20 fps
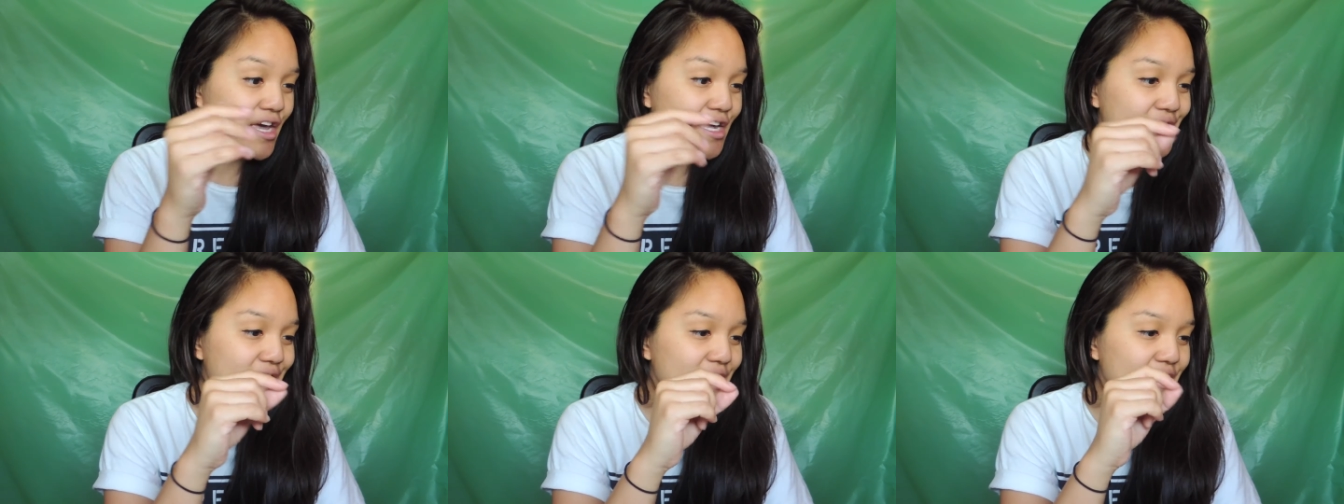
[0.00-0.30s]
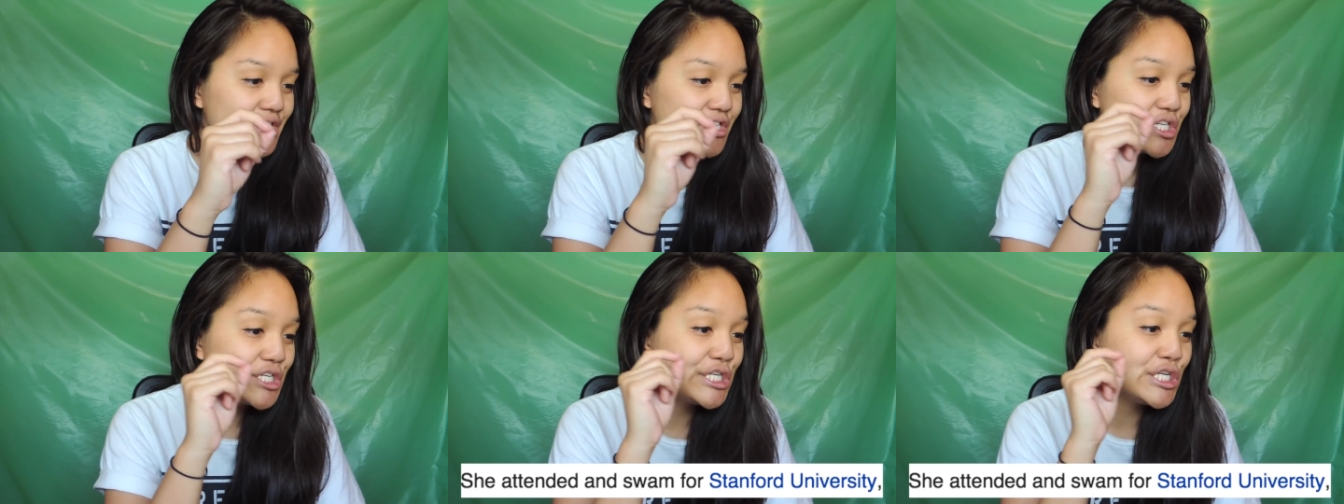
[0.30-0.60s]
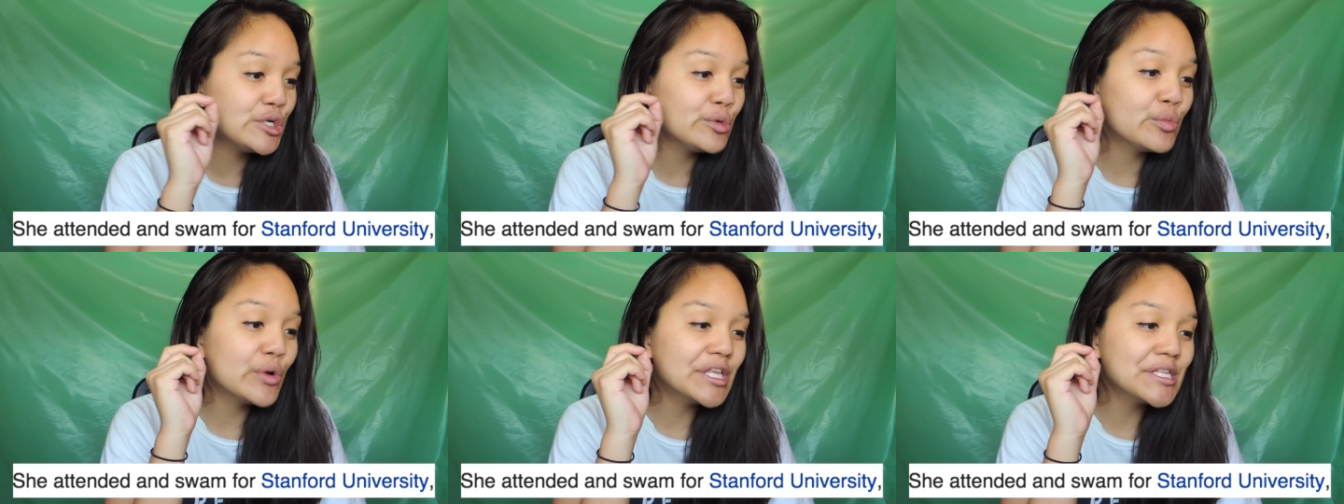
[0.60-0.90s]
and
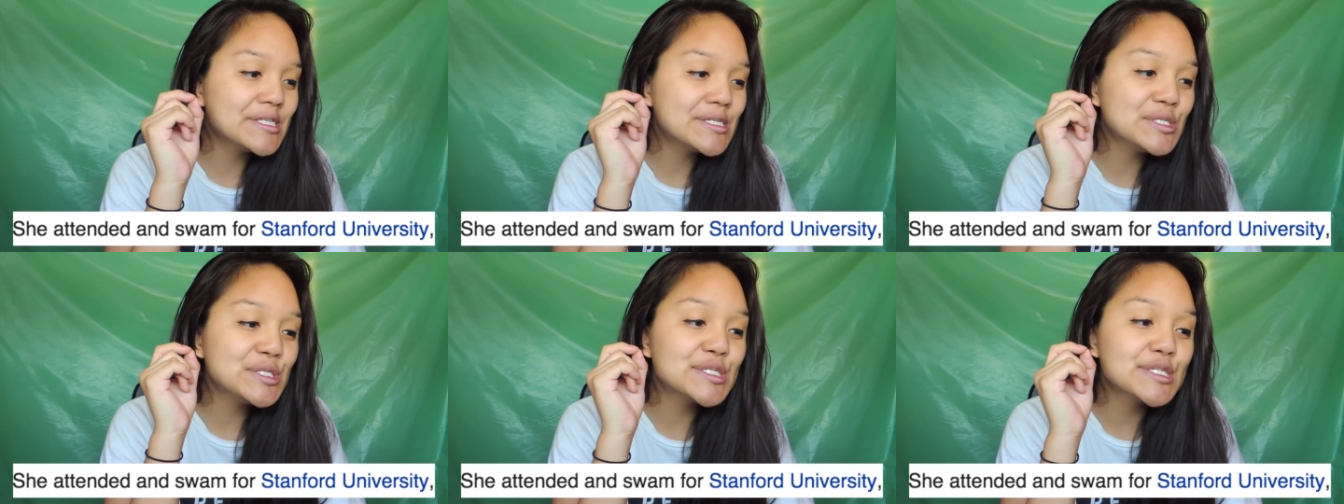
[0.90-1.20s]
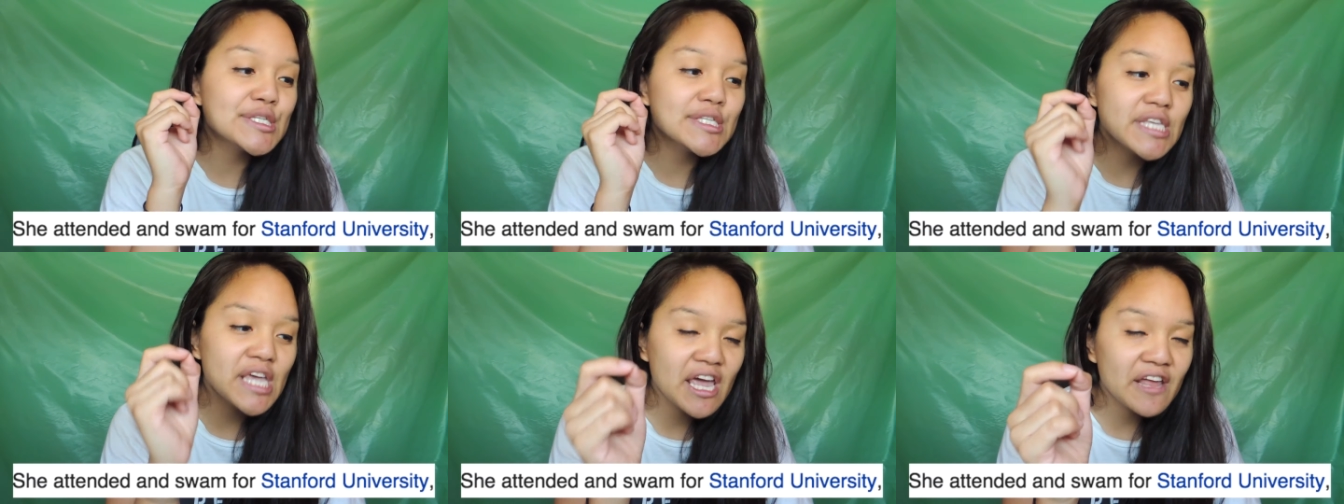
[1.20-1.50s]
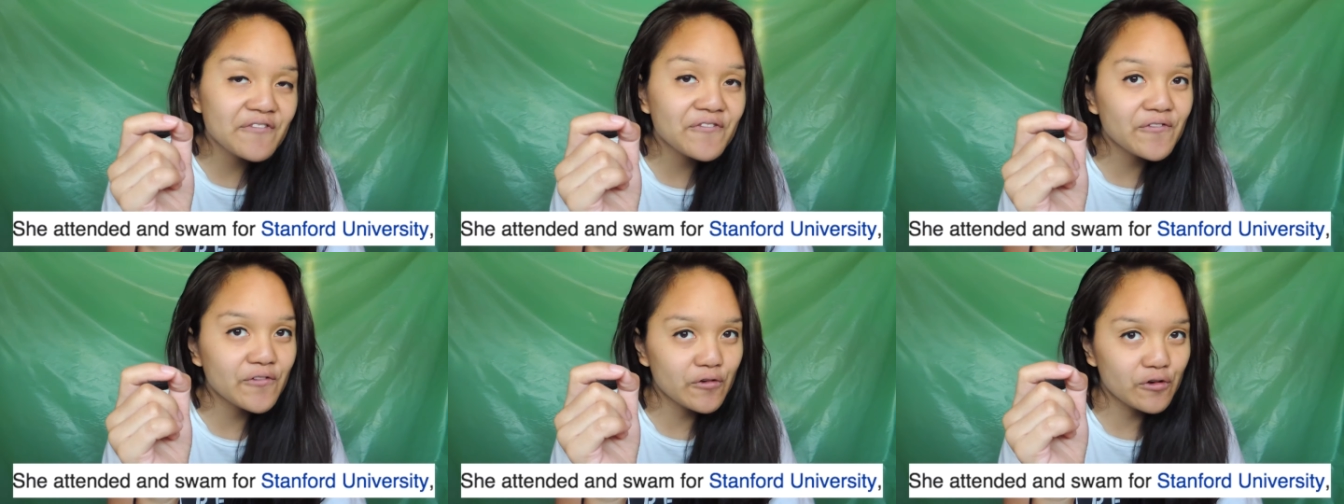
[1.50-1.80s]
she went to
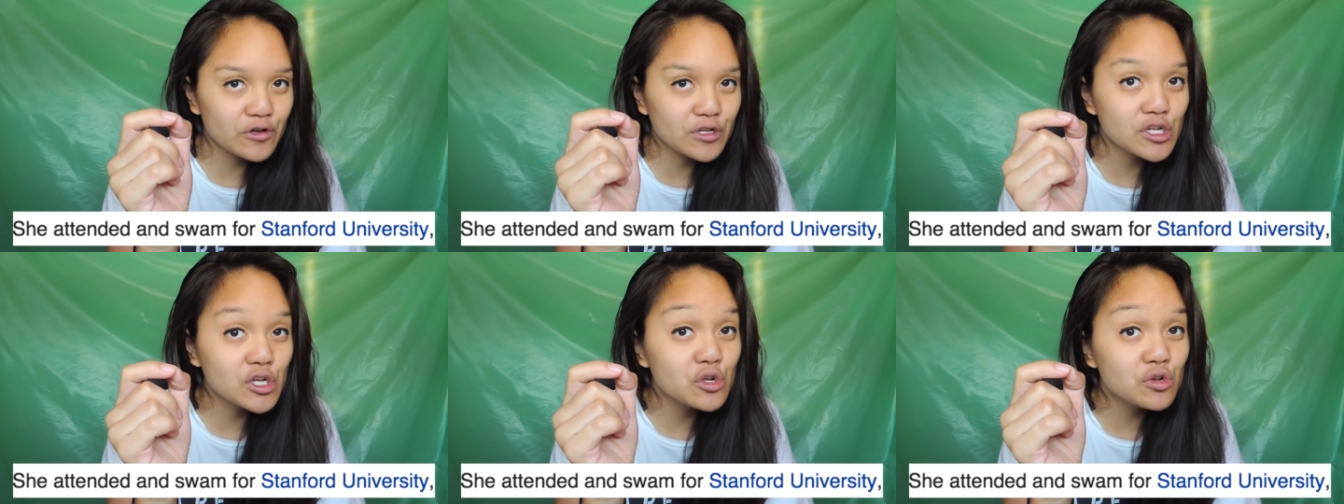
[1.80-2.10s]
Stanford